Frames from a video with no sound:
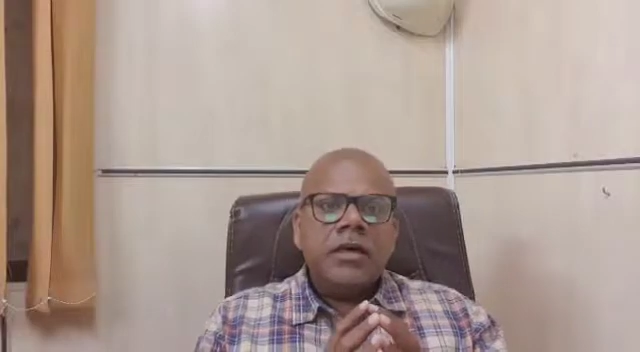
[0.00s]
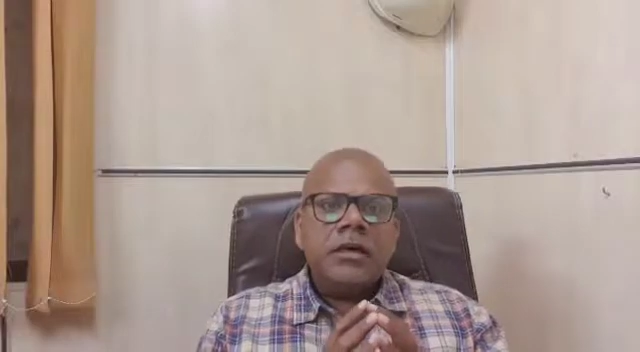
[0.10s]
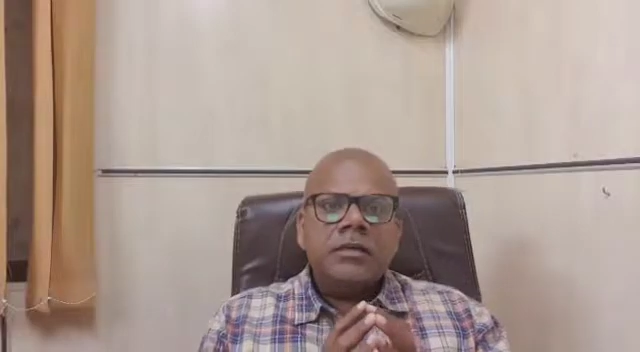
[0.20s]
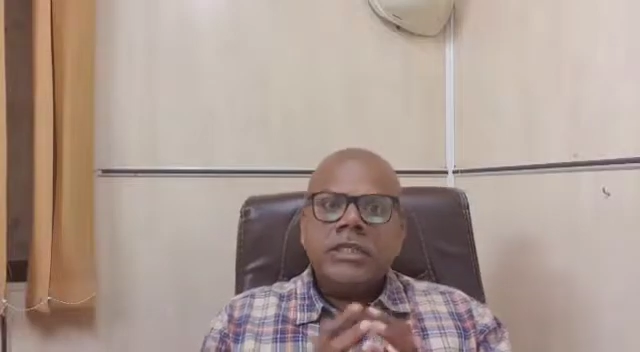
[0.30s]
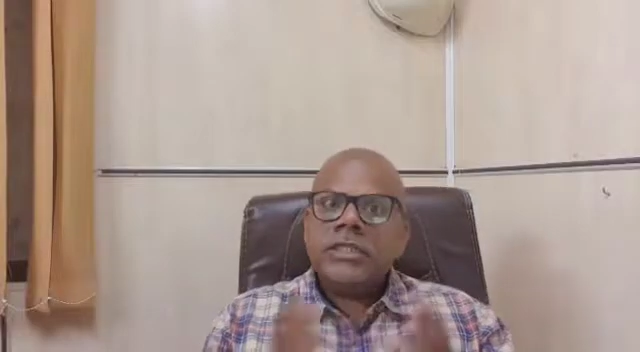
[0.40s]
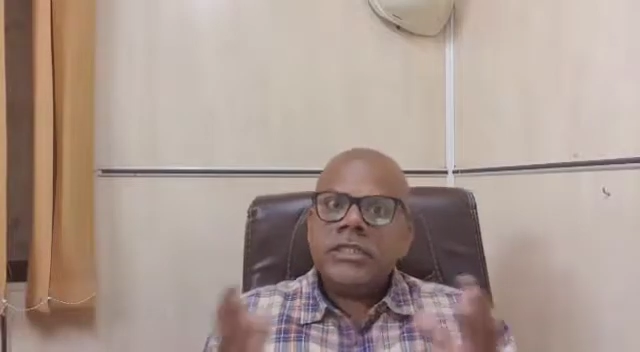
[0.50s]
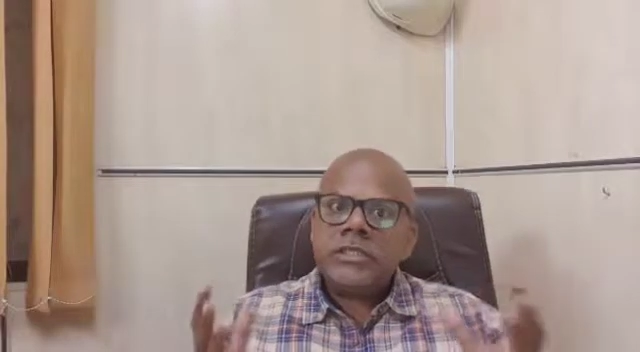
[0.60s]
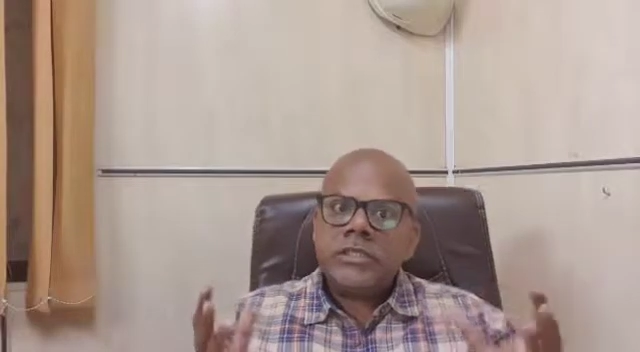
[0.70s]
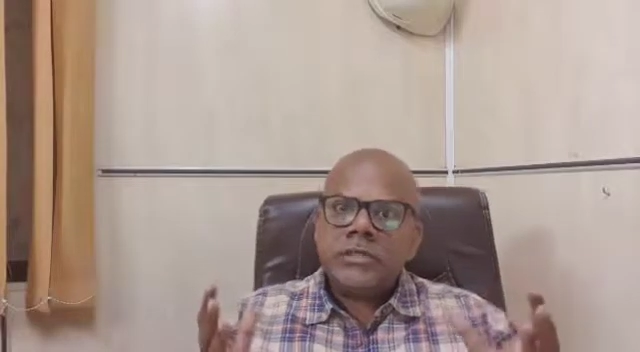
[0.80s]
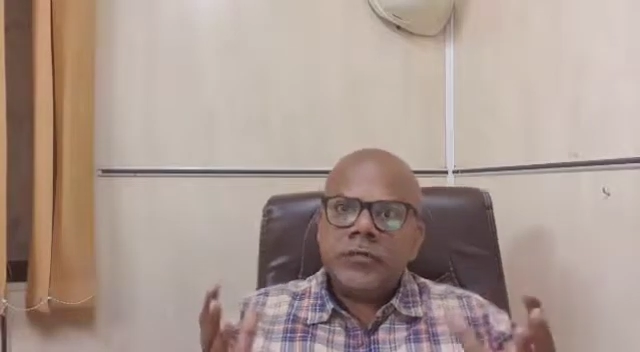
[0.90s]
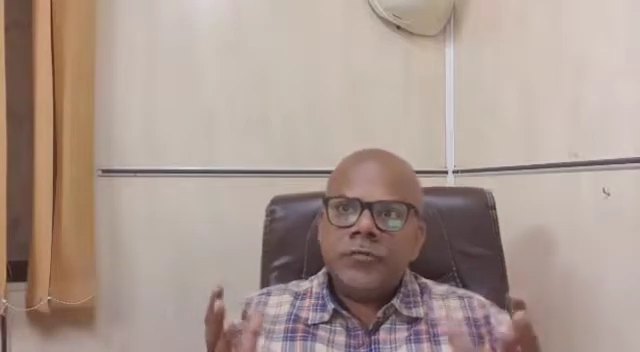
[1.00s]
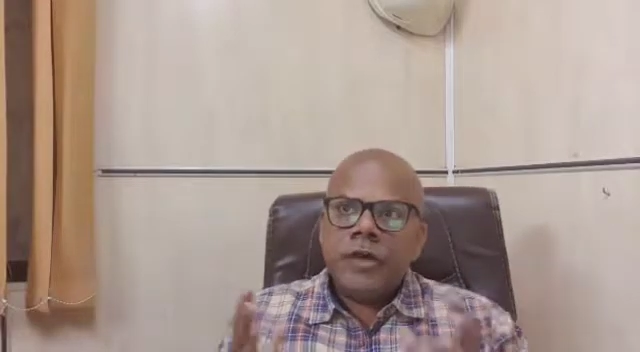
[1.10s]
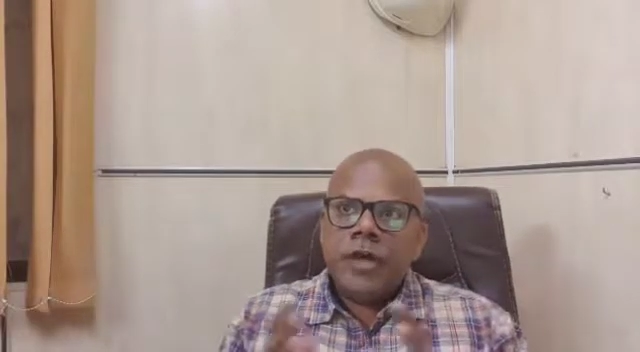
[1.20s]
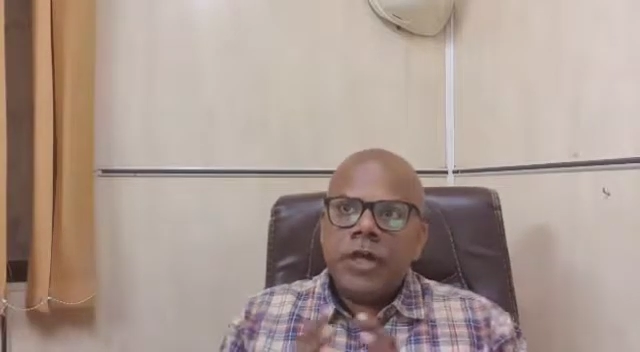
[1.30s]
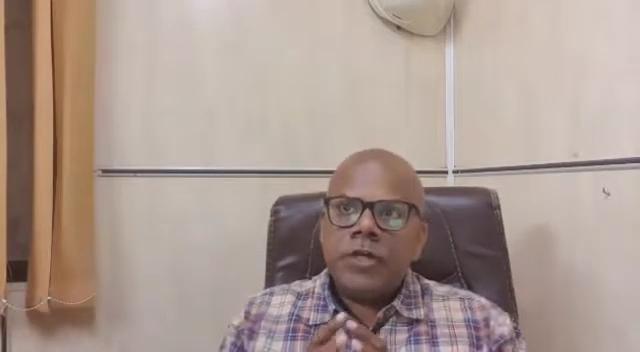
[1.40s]
this is the
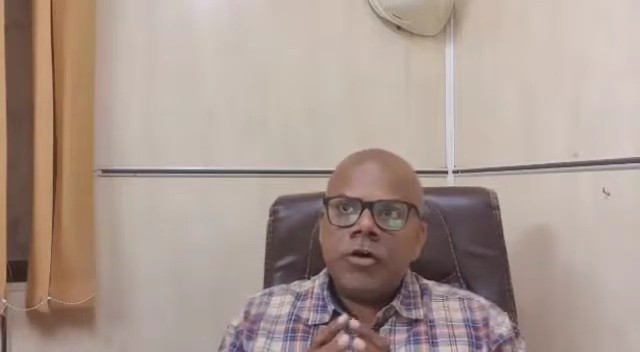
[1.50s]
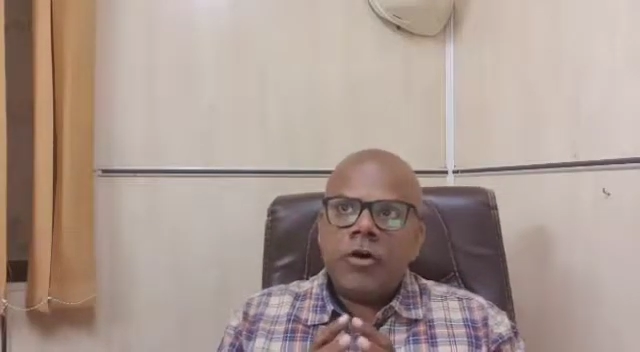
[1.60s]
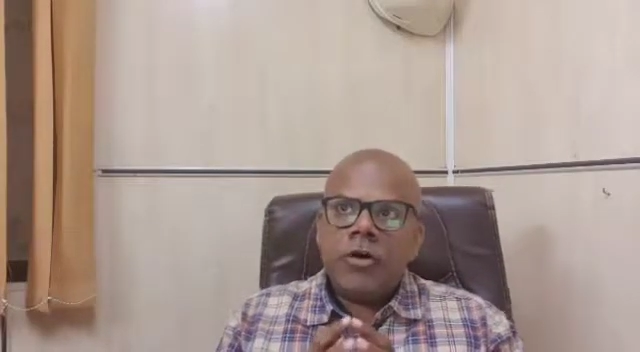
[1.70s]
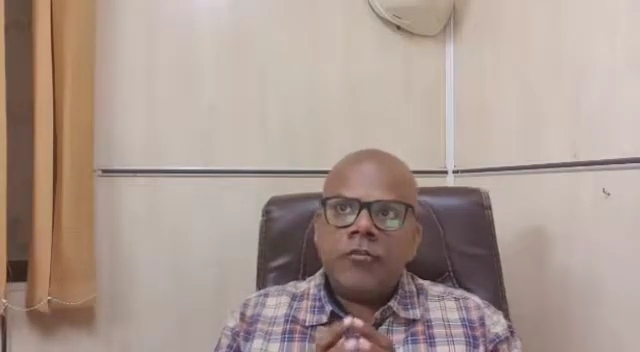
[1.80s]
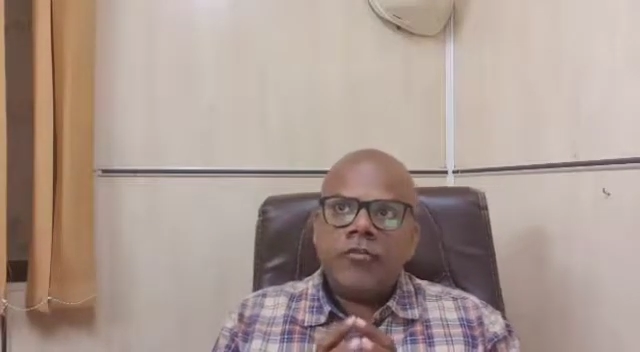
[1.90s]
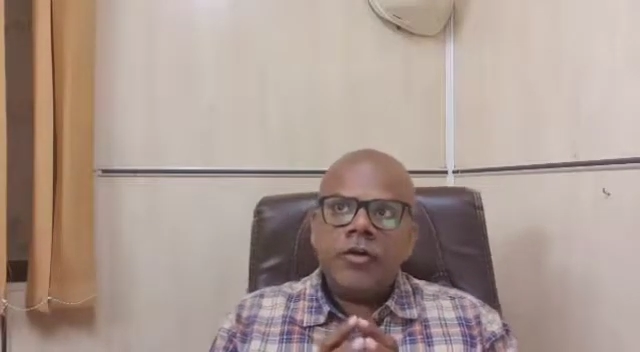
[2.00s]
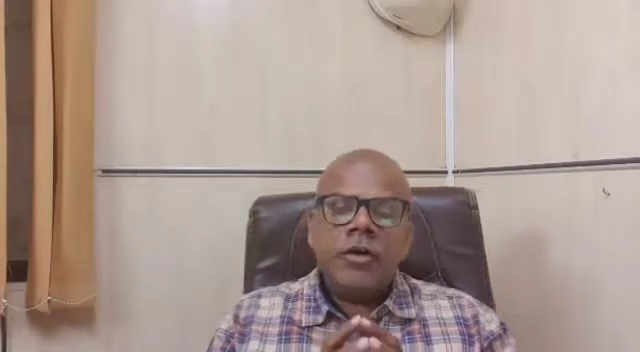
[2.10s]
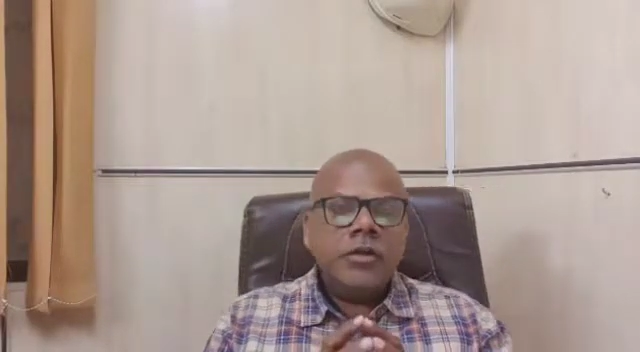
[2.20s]
world of